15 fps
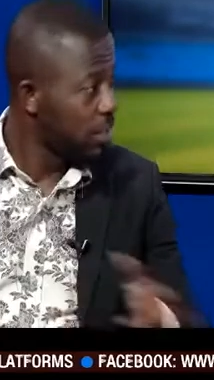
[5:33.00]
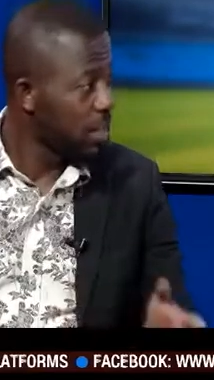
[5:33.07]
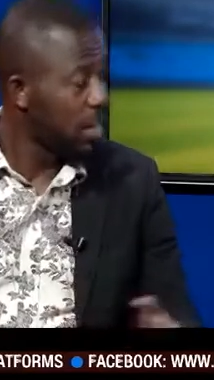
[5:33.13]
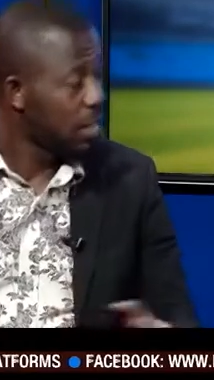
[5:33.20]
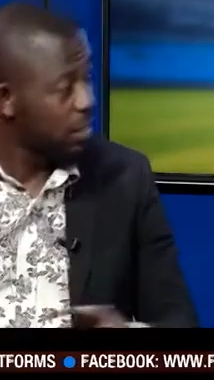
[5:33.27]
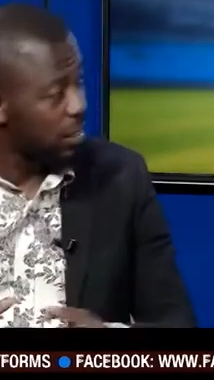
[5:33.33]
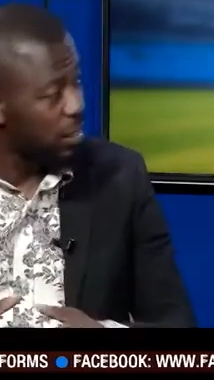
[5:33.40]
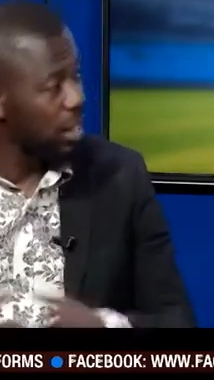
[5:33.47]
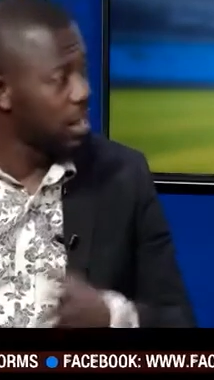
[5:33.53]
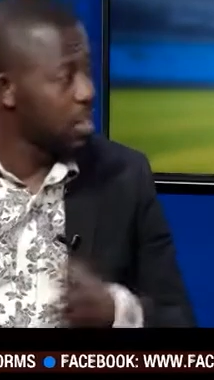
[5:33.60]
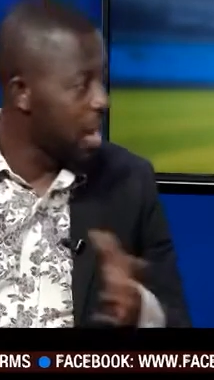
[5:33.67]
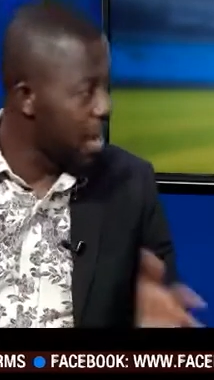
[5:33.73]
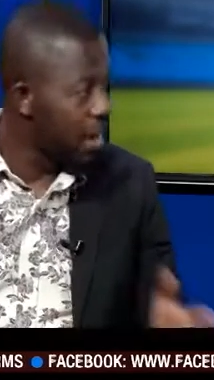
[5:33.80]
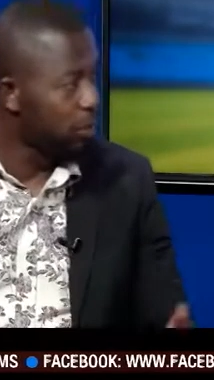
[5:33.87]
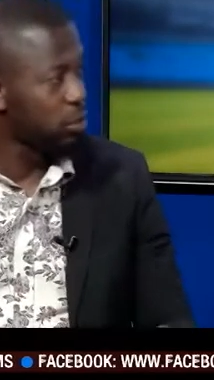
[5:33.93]
at the
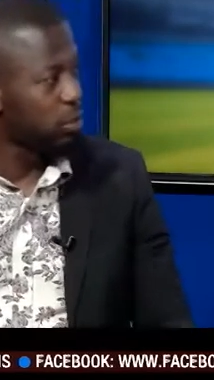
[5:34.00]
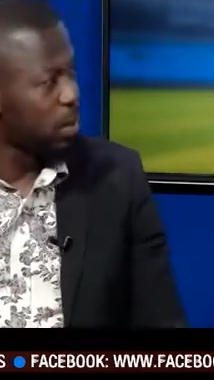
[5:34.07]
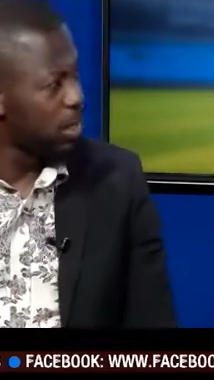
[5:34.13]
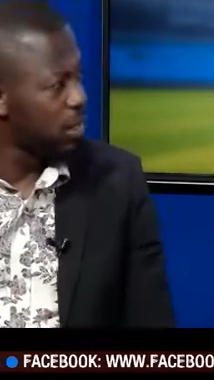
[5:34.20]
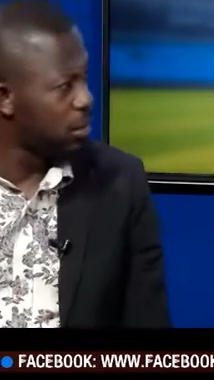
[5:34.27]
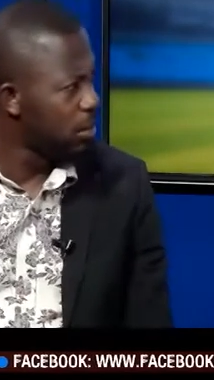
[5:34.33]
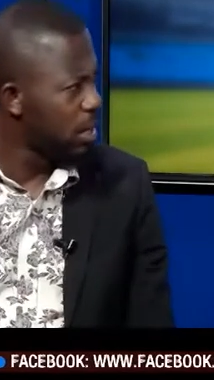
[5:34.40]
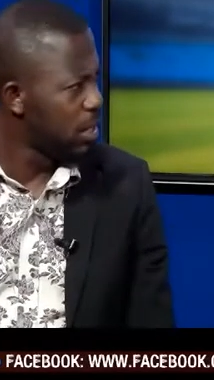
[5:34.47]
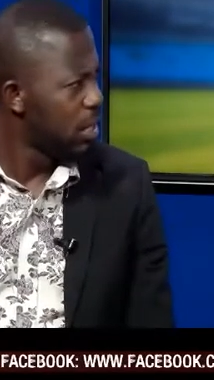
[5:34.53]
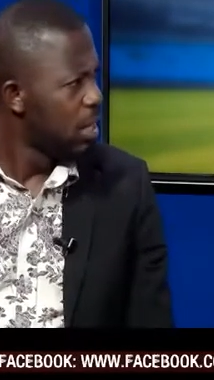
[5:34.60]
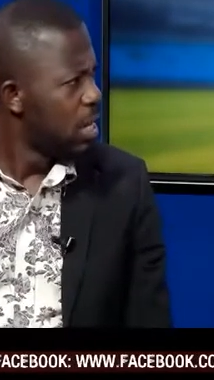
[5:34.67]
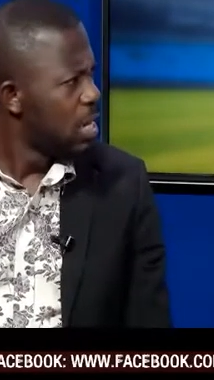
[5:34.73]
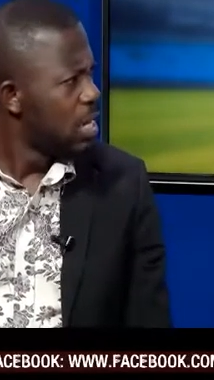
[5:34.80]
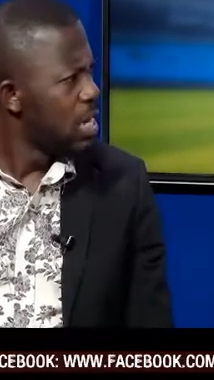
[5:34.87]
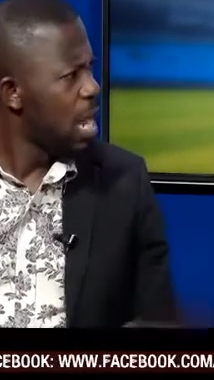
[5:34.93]
stadium, health management.
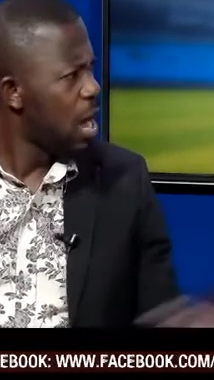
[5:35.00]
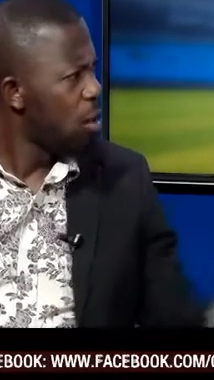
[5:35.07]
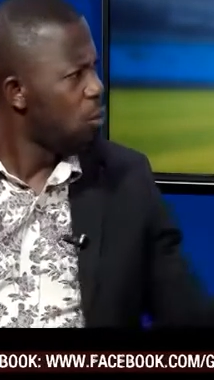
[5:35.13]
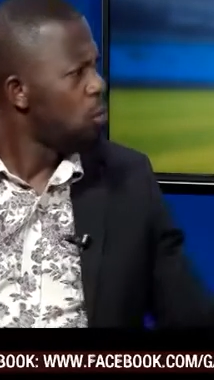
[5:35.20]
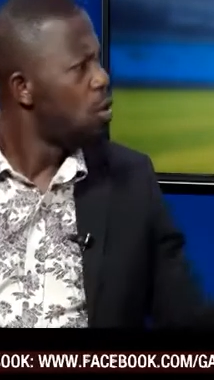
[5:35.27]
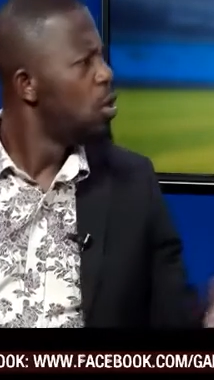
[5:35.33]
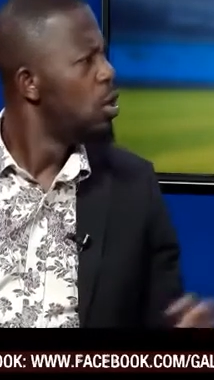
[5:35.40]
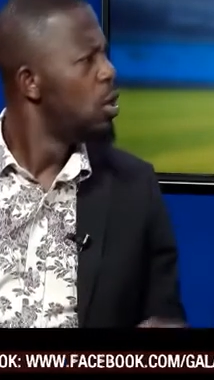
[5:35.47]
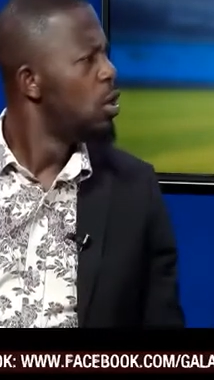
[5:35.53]
Now,